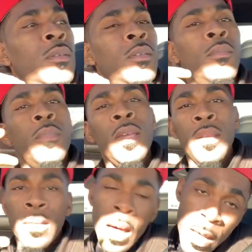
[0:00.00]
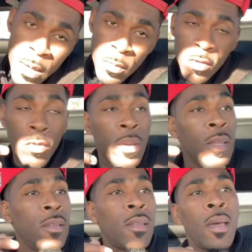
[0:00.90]
In the meantime, in
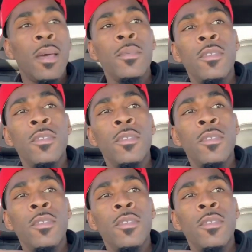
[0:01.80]
between time